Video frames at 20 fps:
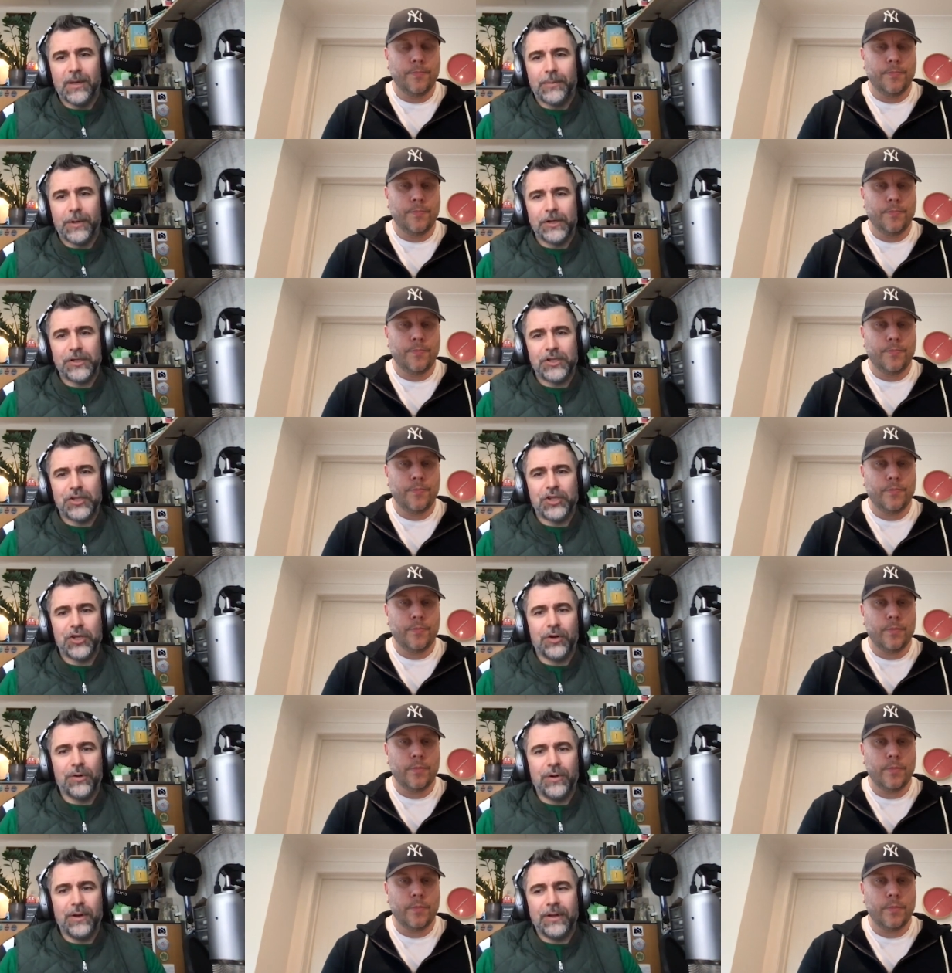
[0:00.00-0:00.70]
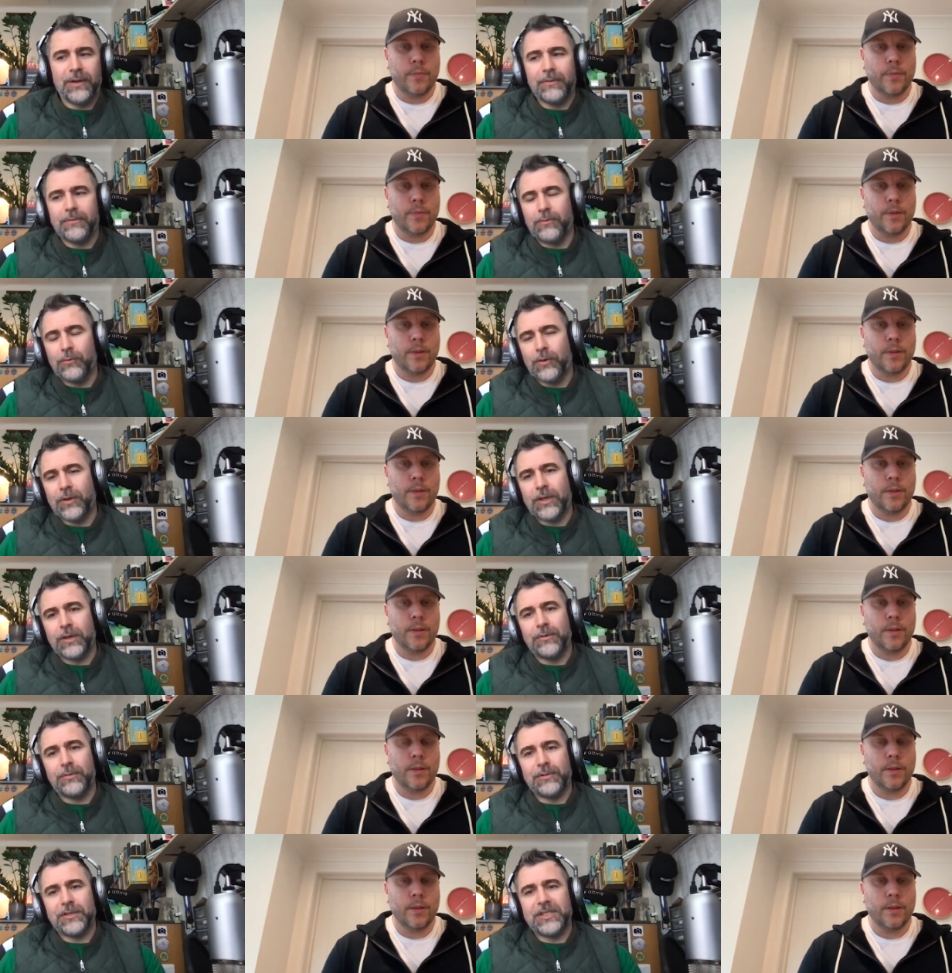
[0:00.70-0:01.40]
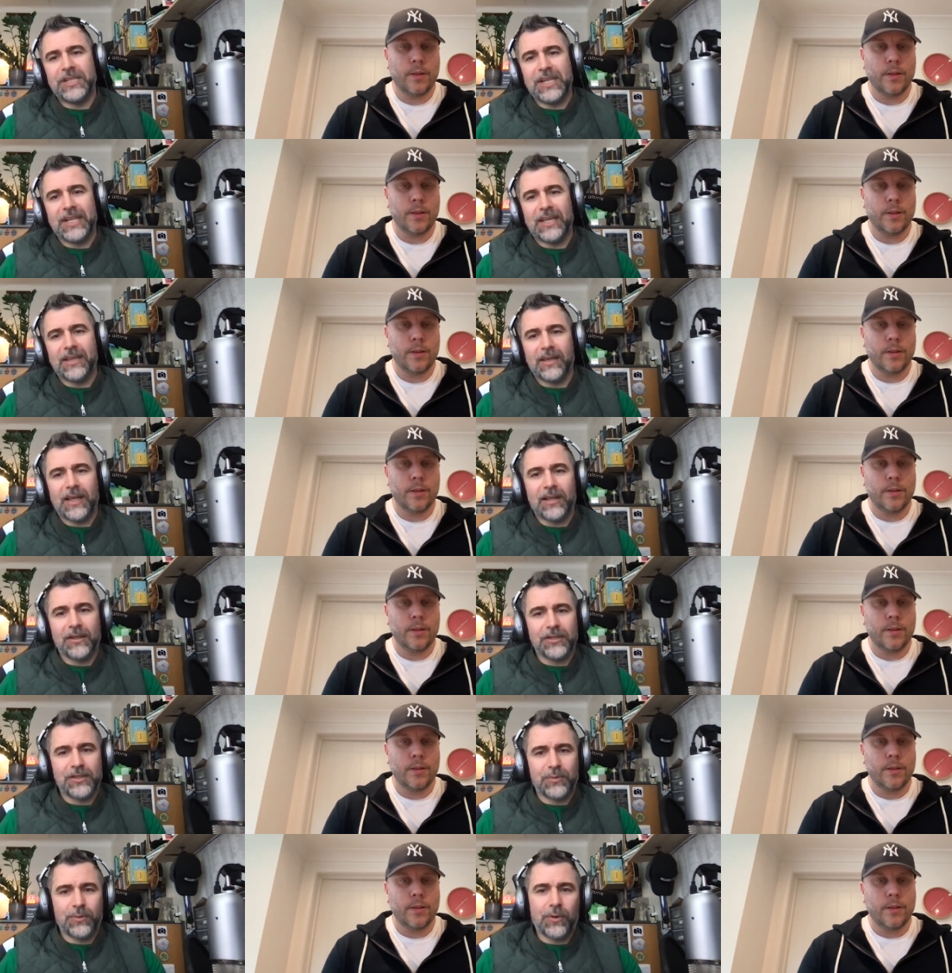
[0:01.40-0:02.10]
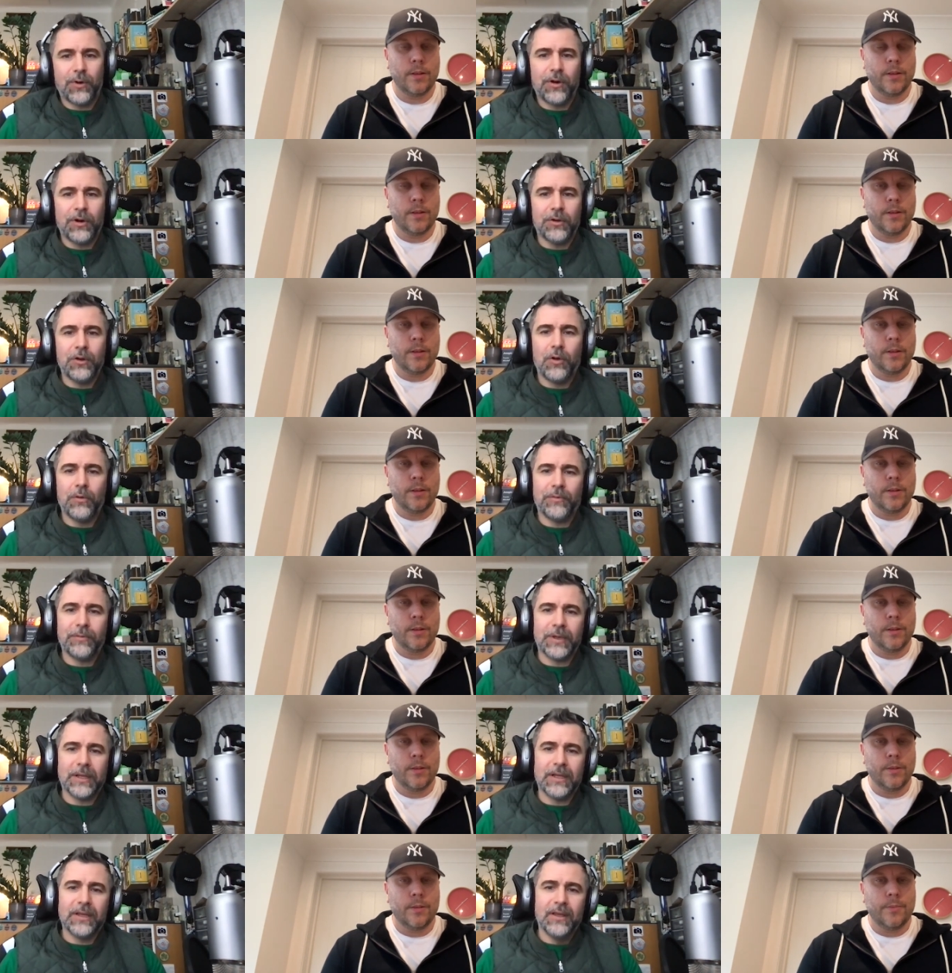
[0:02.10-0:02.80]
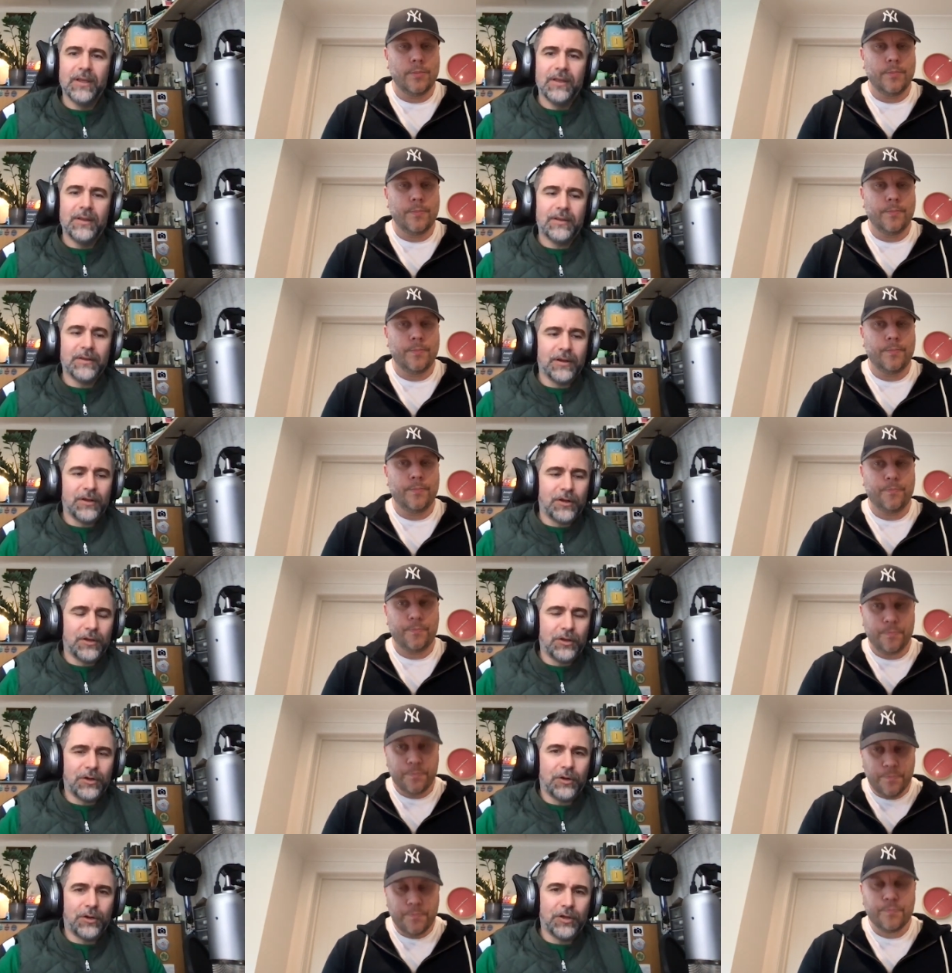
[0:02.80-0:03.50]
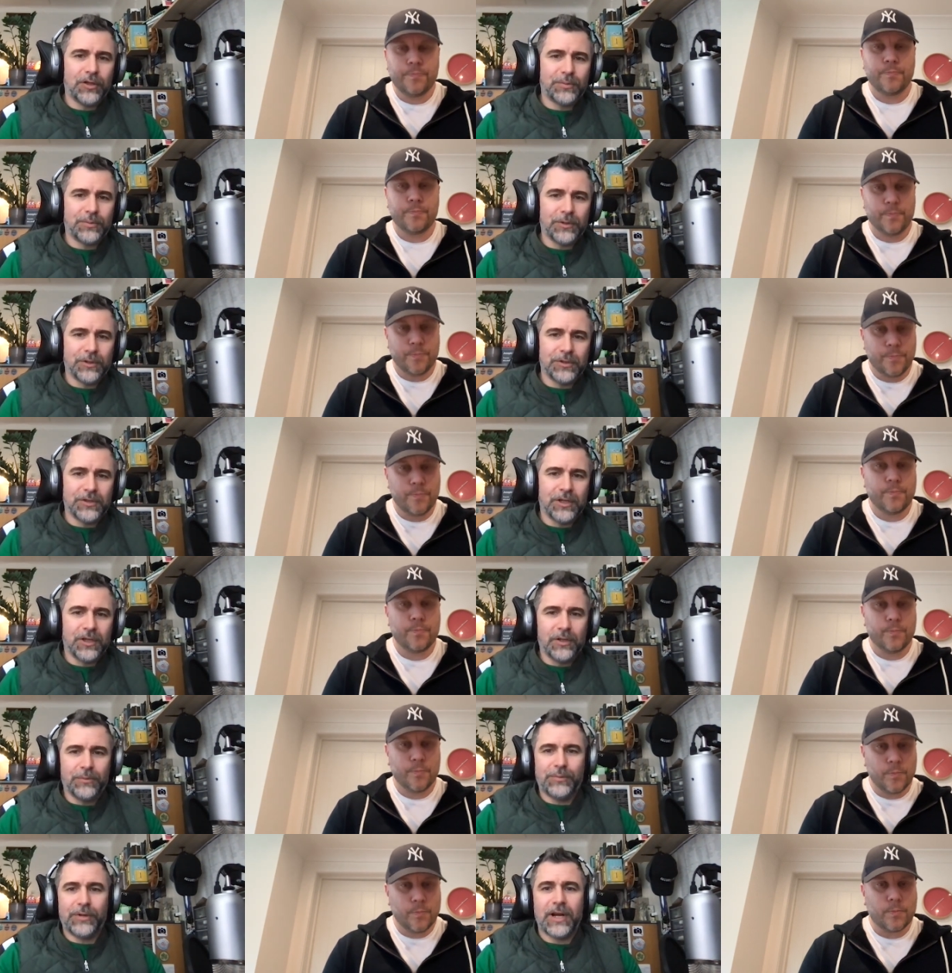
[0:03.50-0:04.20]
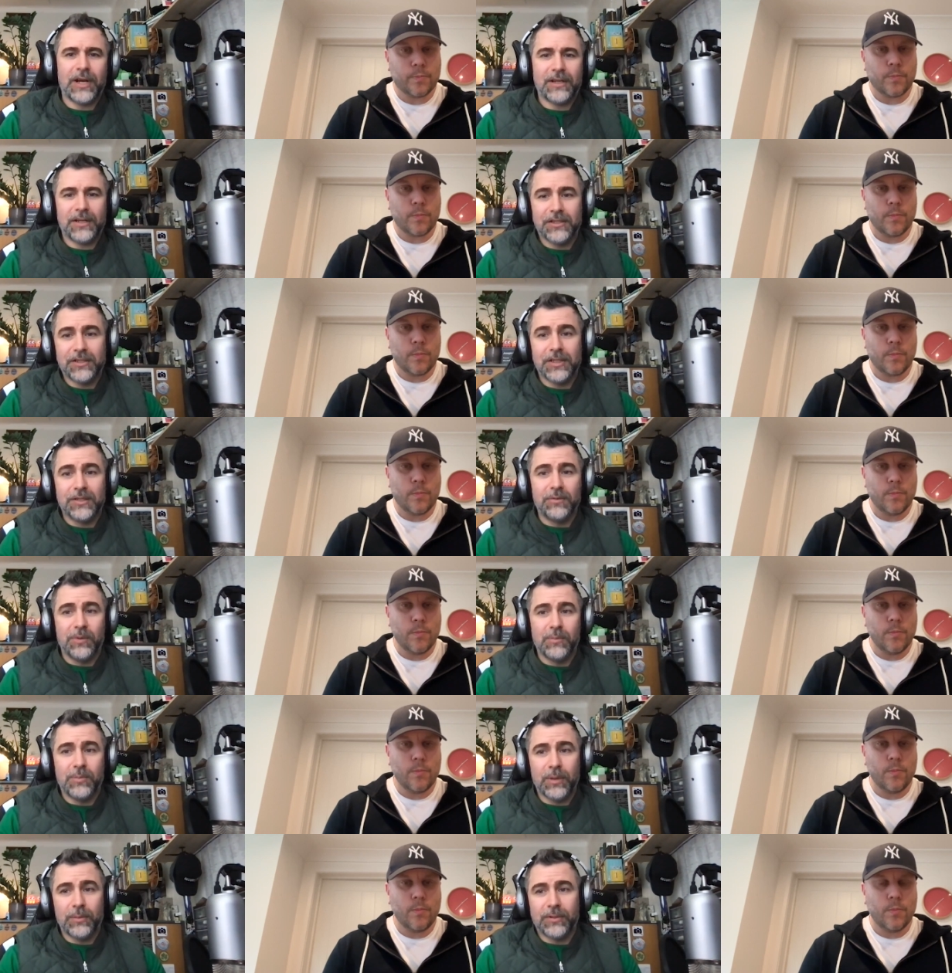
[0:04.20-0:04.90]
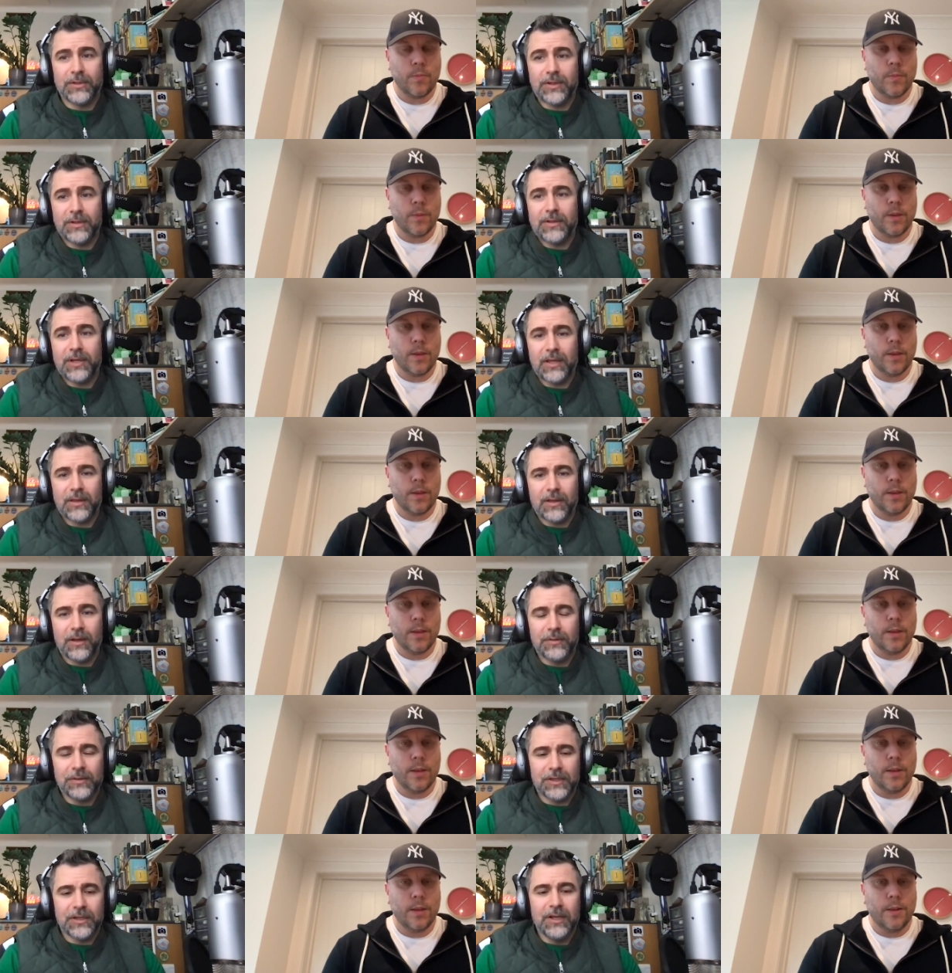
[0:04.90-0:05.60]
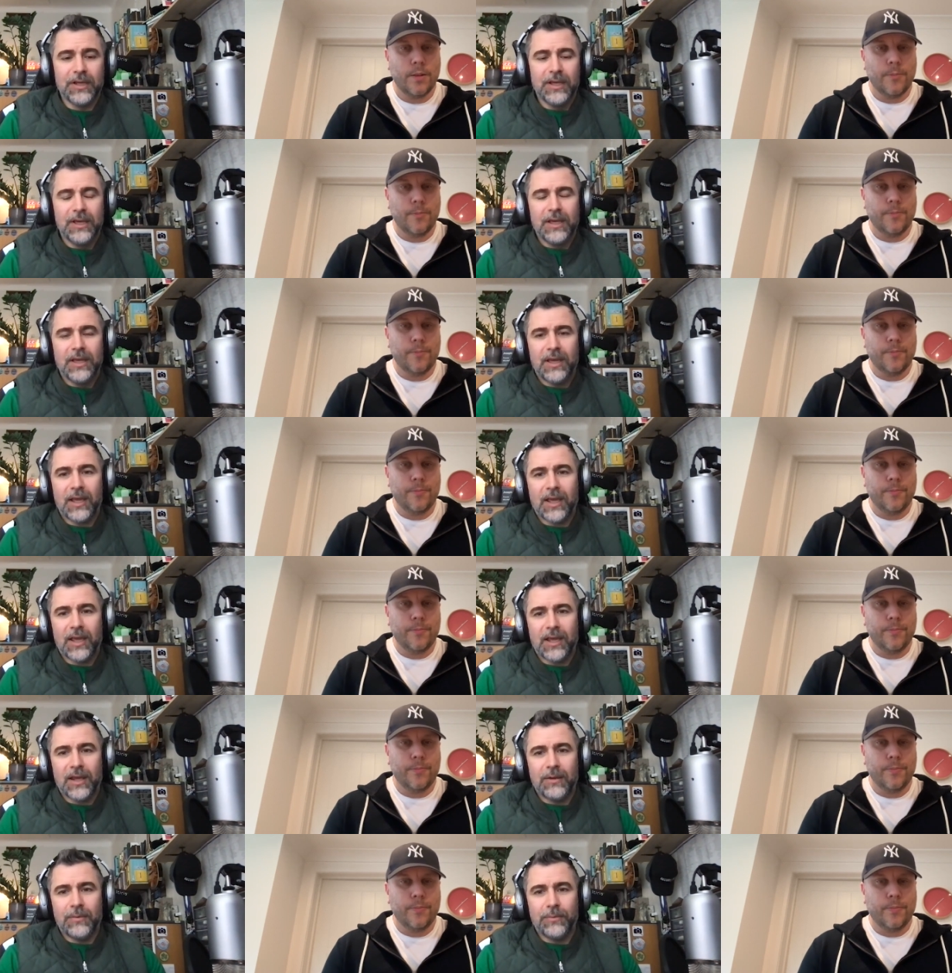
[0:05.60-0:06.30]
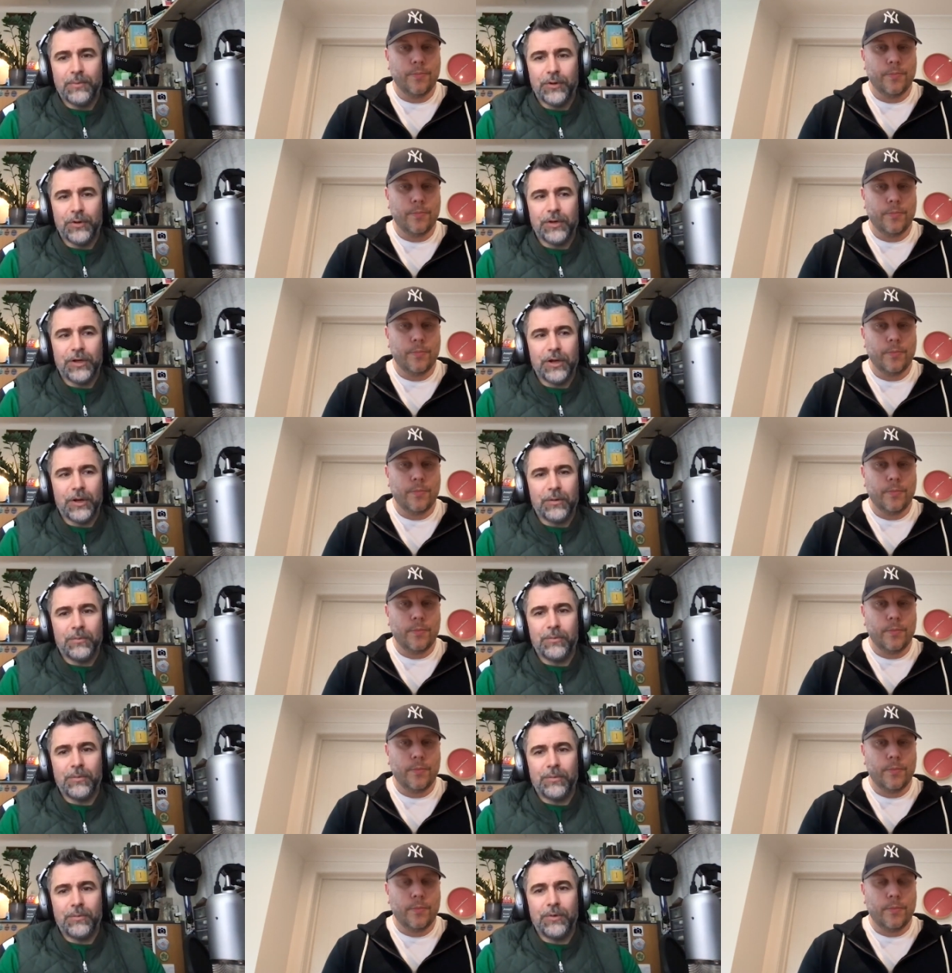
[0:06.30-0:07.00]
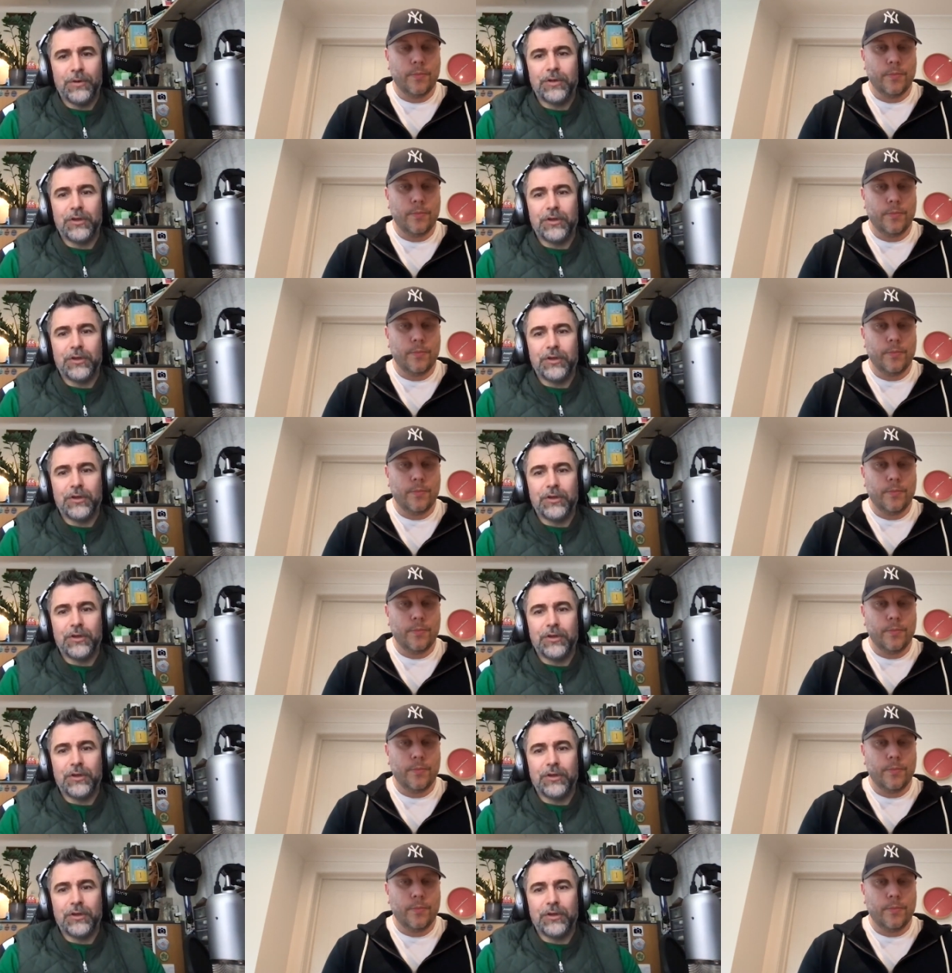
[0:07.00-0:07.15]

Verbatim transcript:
Speaker 1: about sharing what they were seeing elsewhere and hoping that other hospitals and other practices would be able to take those and and put, you know,